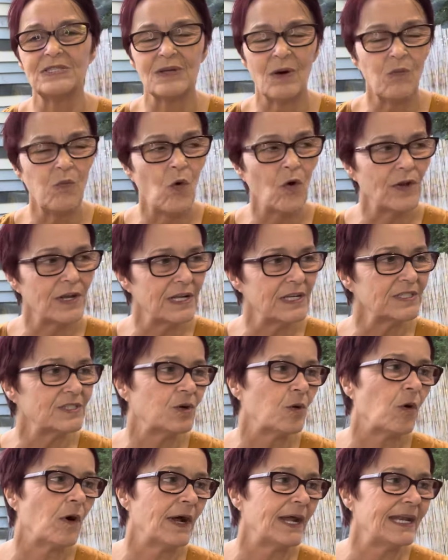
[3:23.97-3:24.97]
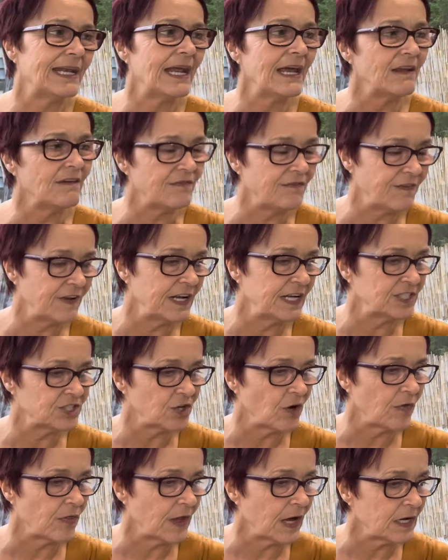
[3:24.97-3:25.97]
I wanted quite a neat finish
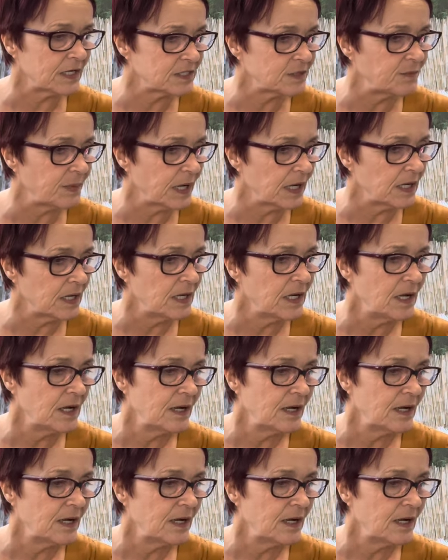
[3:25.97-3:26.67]
on that. But